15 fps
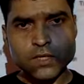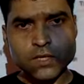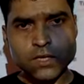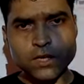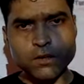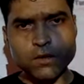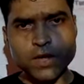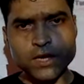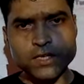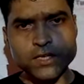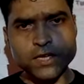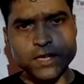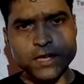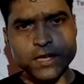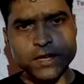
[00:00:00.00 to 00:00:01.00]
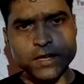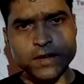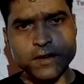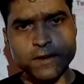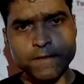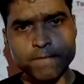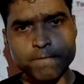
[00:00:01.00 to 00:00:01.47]
You can see
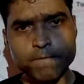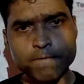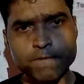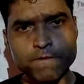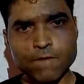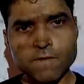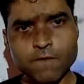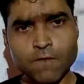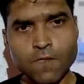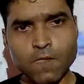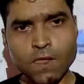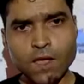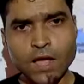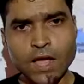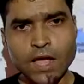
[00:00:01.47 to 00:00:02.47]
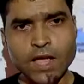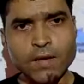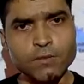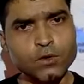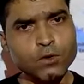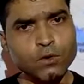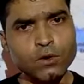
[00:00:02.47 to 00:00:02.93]
here, I have
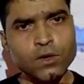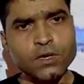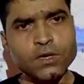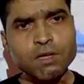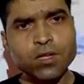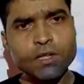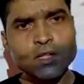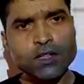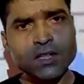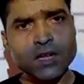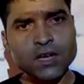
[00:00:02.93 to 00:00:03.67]
told that